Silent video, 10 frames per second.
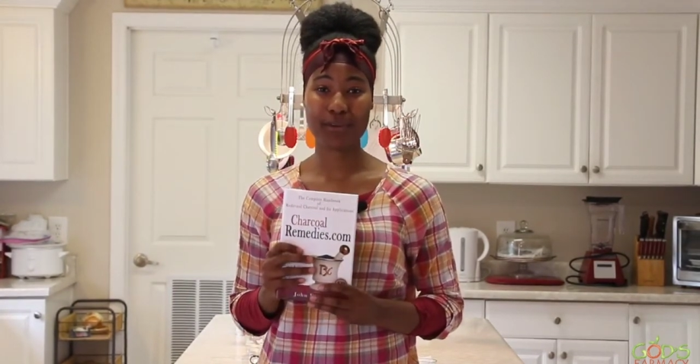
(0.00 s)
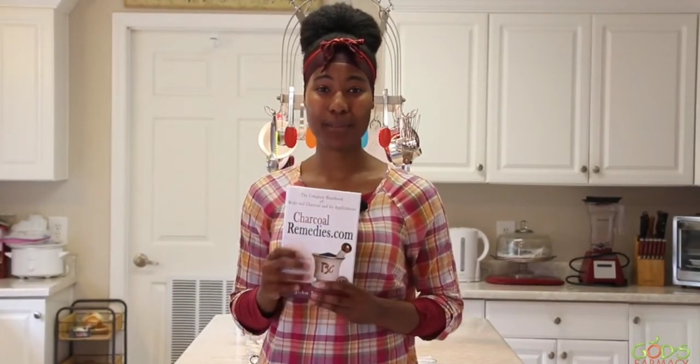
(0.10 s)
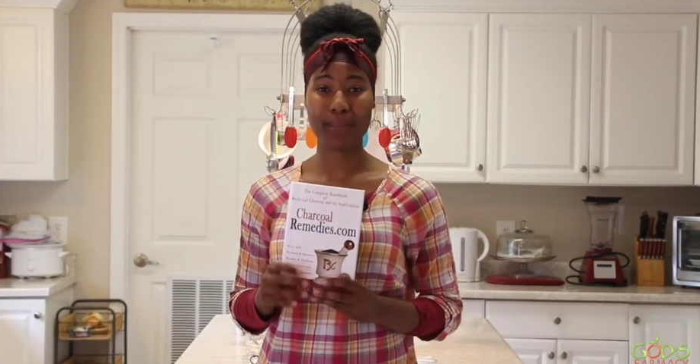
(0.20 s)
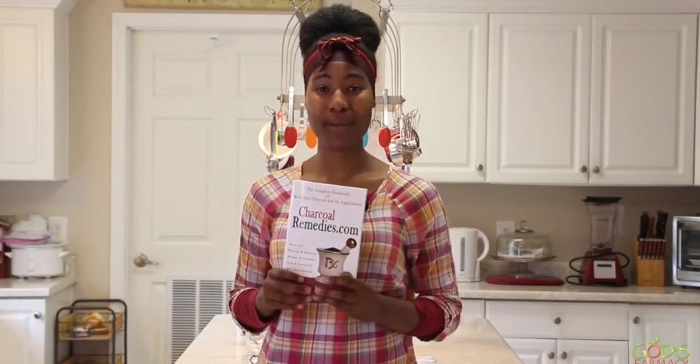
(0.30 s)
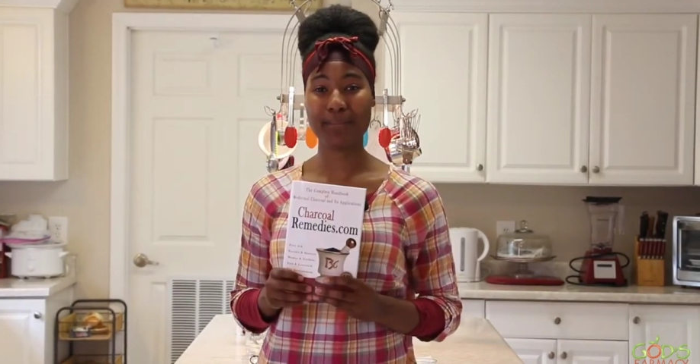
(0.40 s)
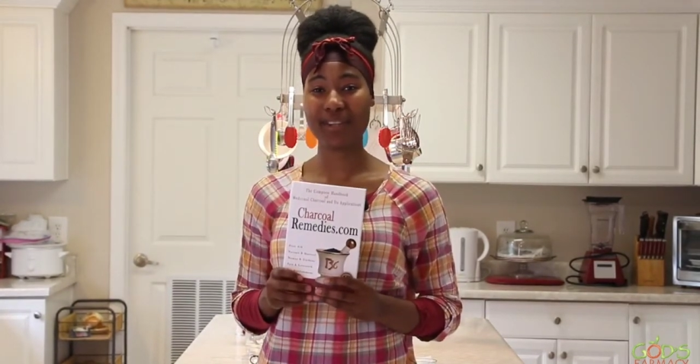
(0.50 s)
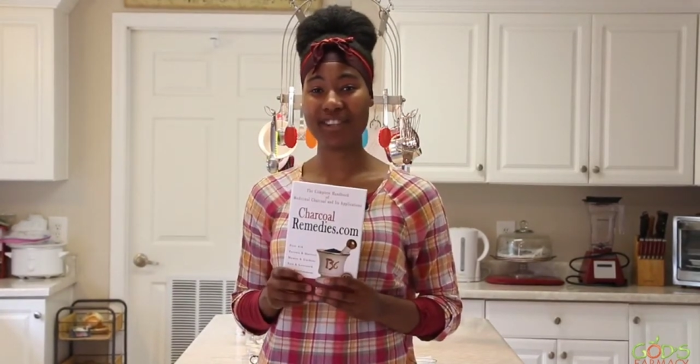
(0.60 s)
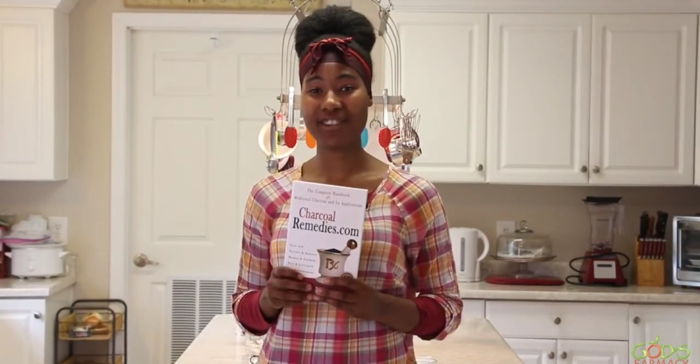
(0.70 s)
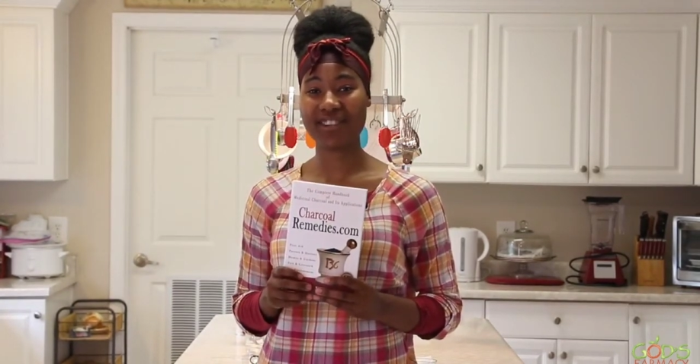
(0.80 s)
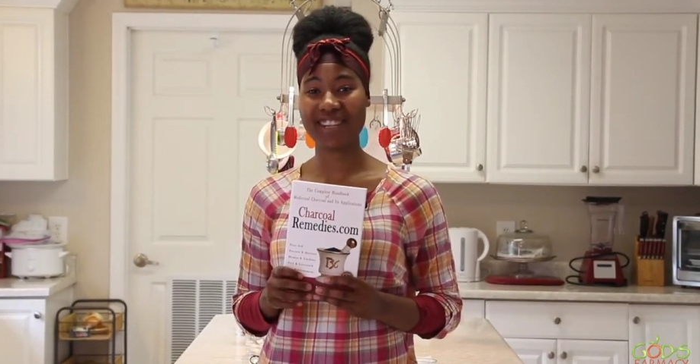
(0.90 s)
from
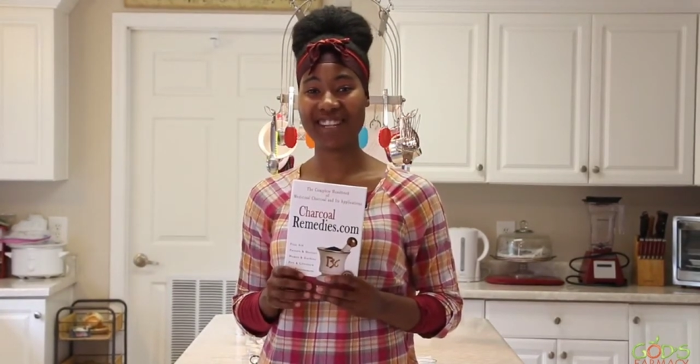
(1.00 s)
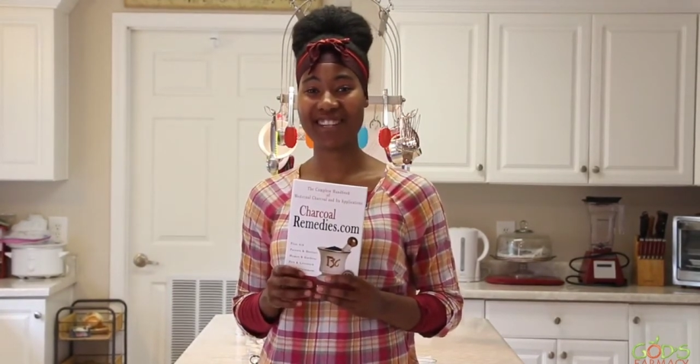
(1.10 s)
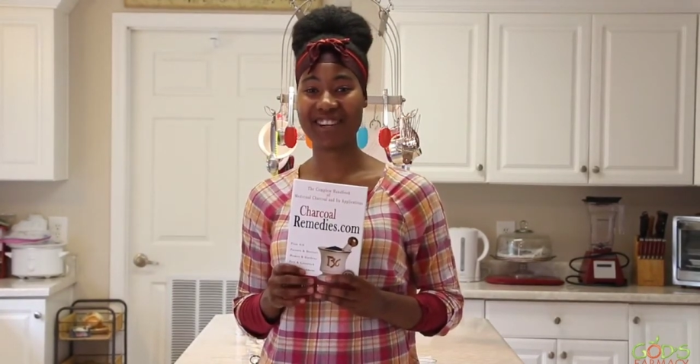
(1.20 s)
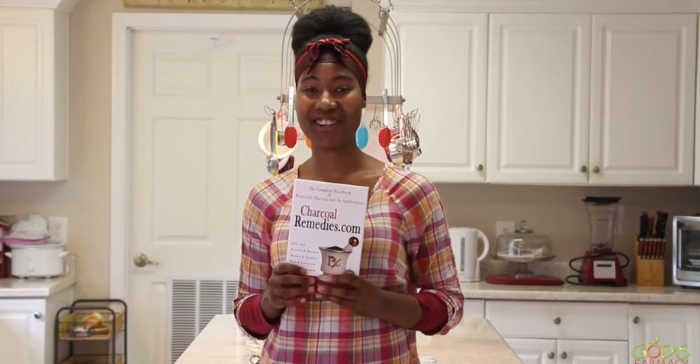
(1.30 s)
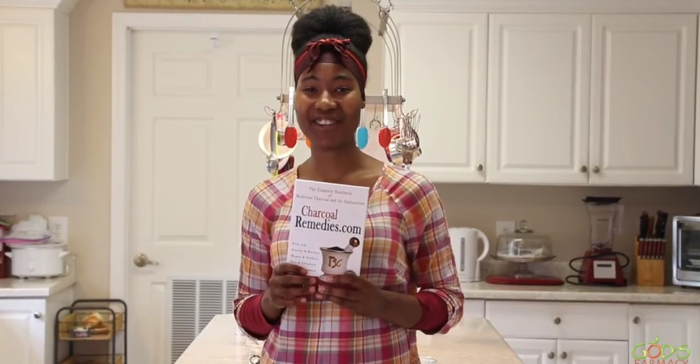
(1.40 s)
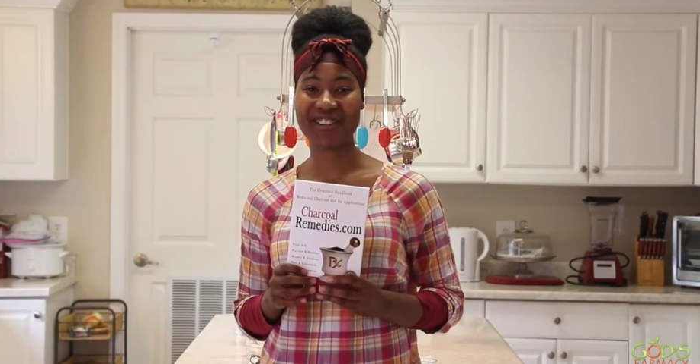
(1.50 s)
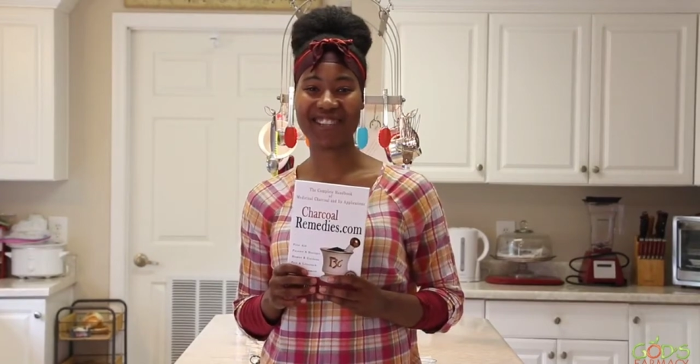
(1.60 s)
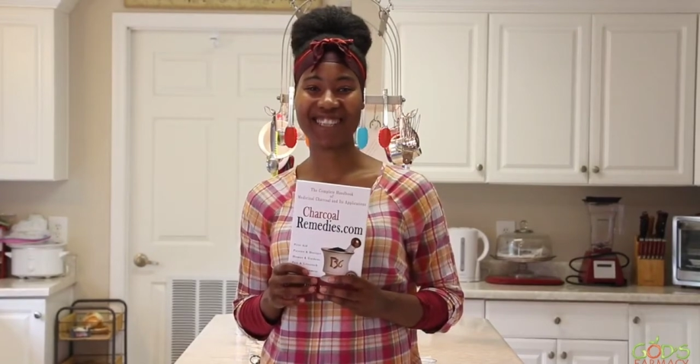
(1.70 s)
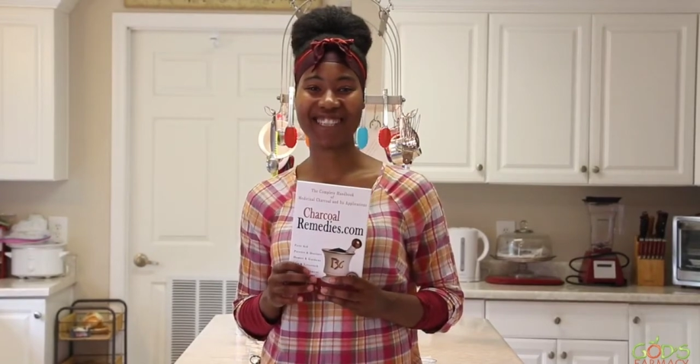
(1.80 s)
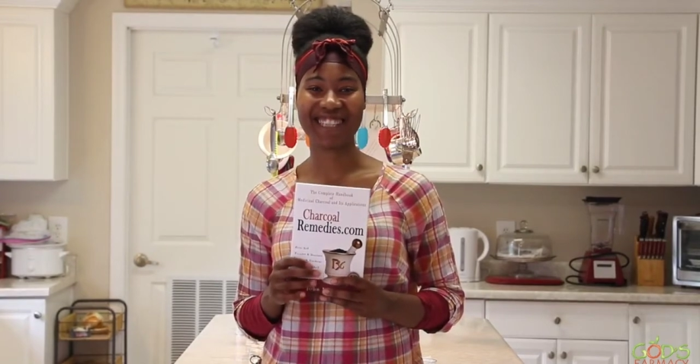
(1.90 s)

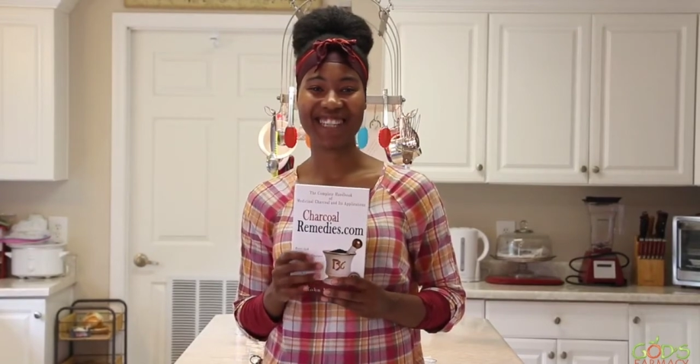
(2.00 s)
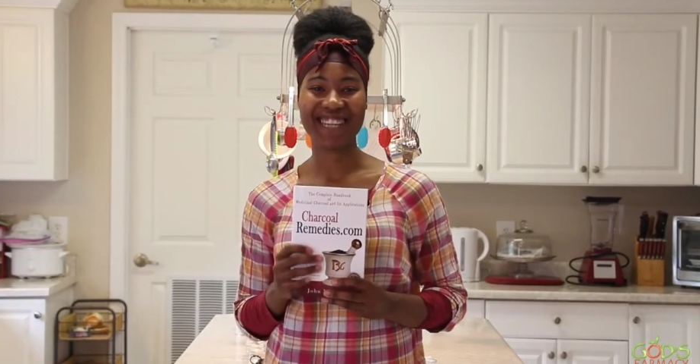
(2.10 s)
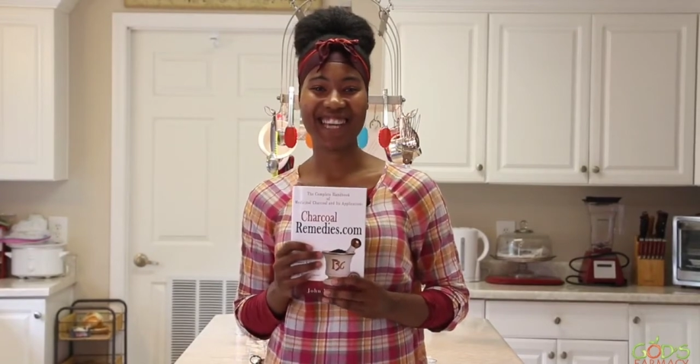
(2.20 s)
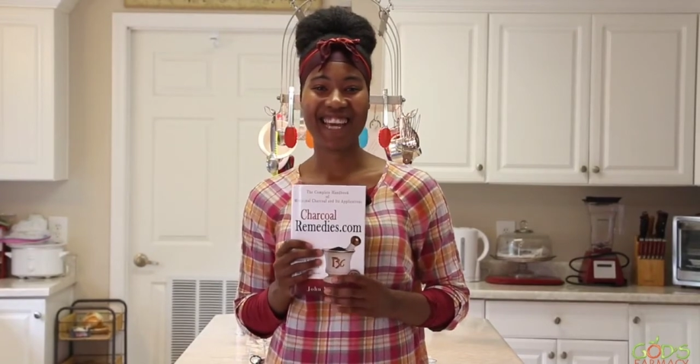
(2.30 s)
meatministry.org.